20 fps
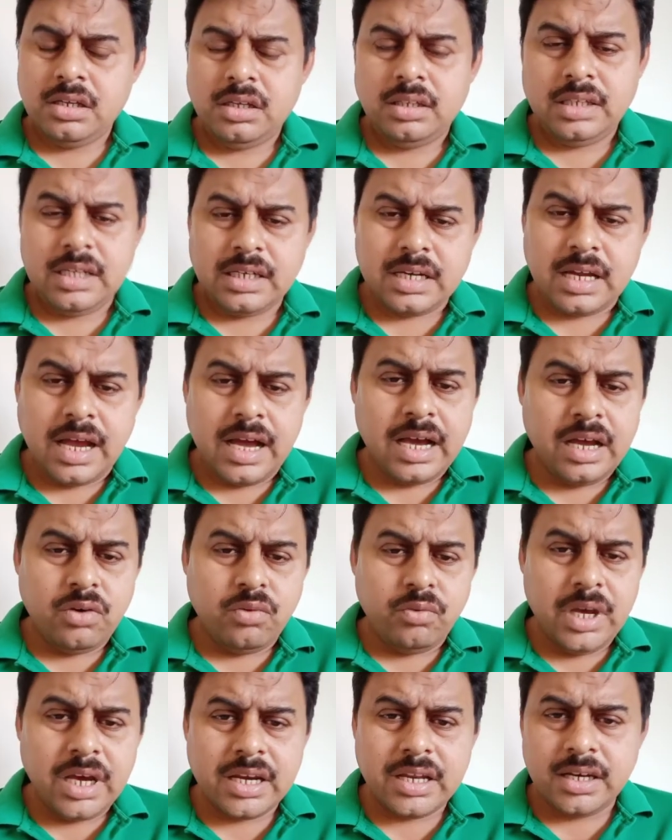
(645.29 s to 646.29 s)
that
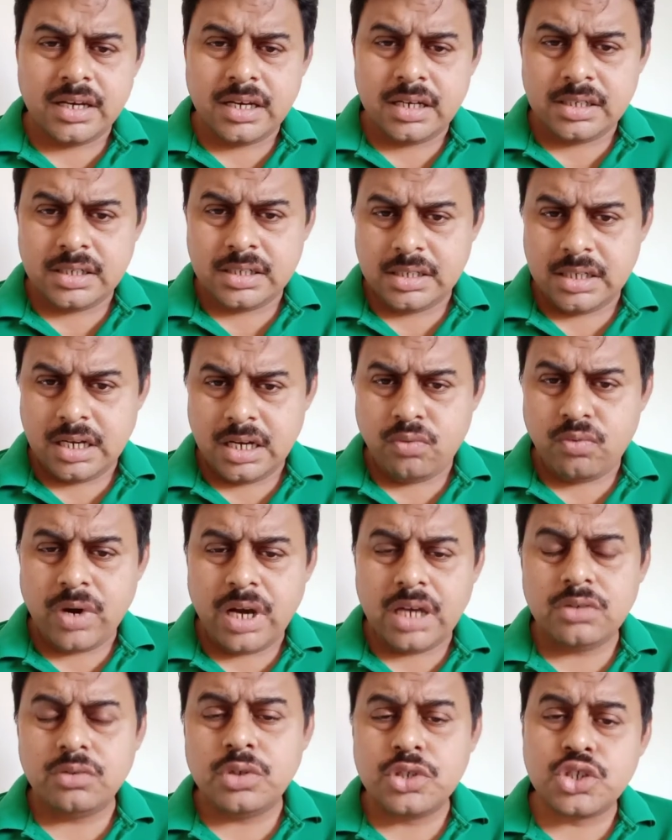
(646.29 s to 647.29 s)
we are in India, why
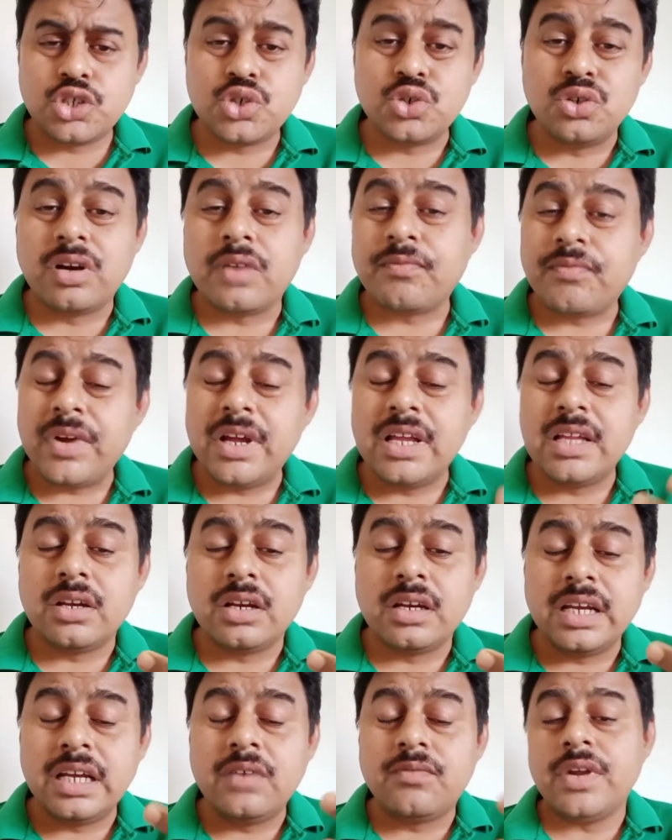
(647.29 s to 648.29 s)
we should
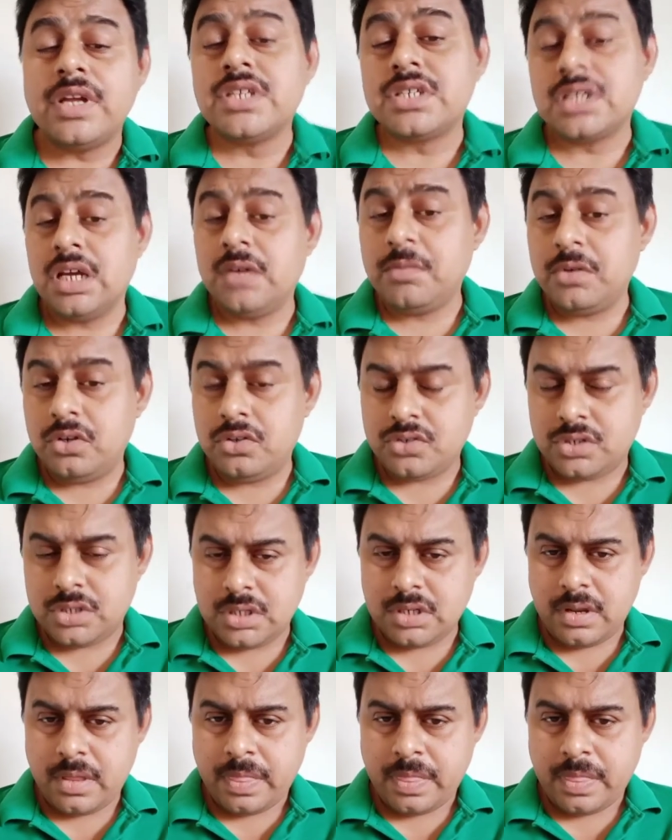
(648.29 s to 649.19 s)
read French Revolution?